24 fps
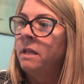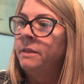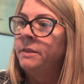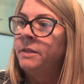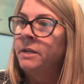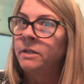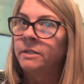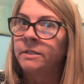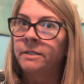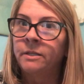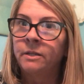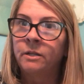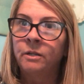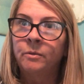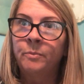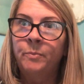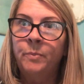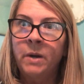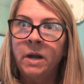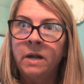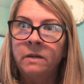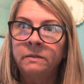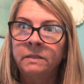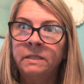"There's little
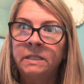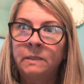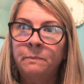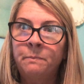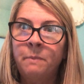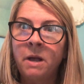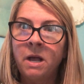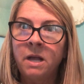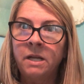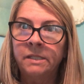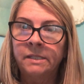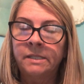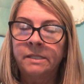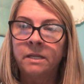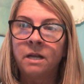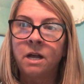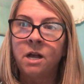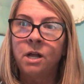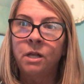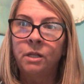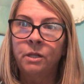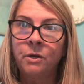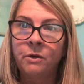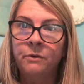brown spots
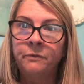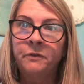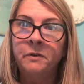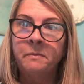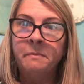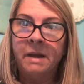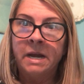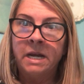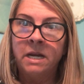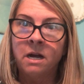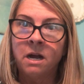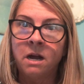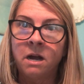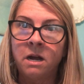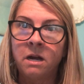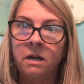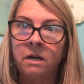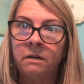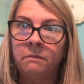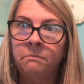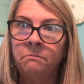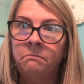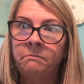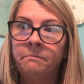all over my
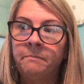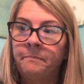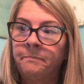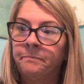arm."